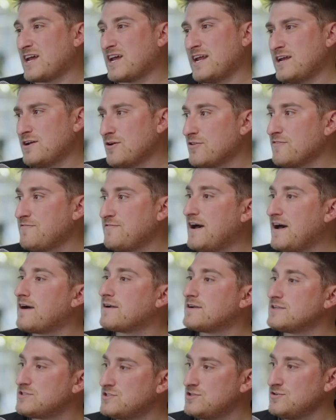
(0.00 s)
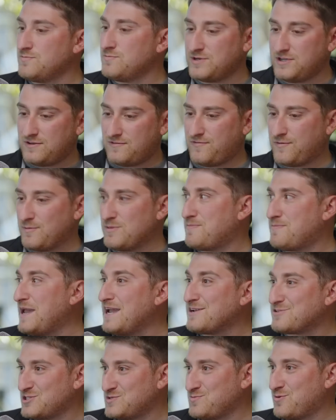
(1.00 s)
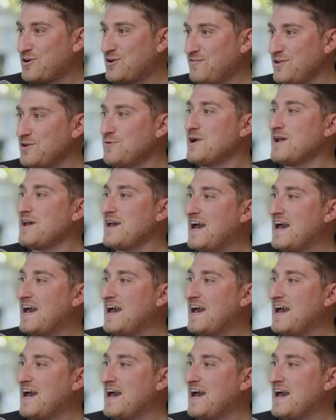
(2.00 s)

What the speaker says: and I know the Falcons too, but from the Patriots point of view,